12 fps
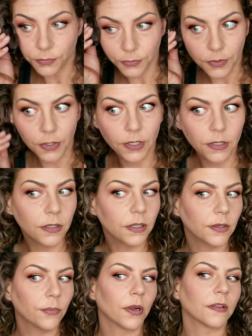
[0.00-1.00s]

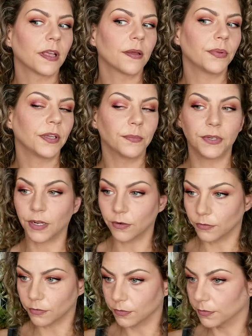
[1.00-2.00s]
really brought that pigment out
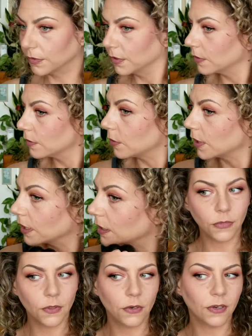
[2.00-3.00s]
real quick.
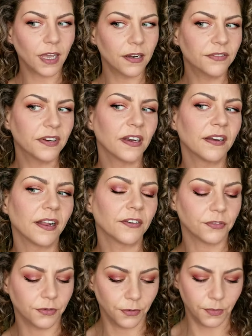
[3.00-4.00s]
In kind of an
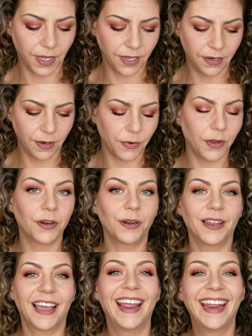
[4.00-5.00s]
unnatural way, I'm not gonna
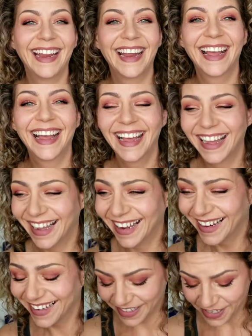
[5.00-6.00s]
lie.
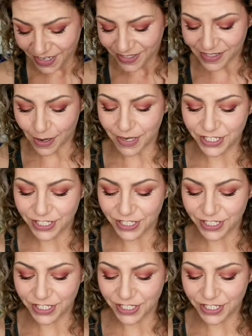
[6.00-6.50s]
It's not my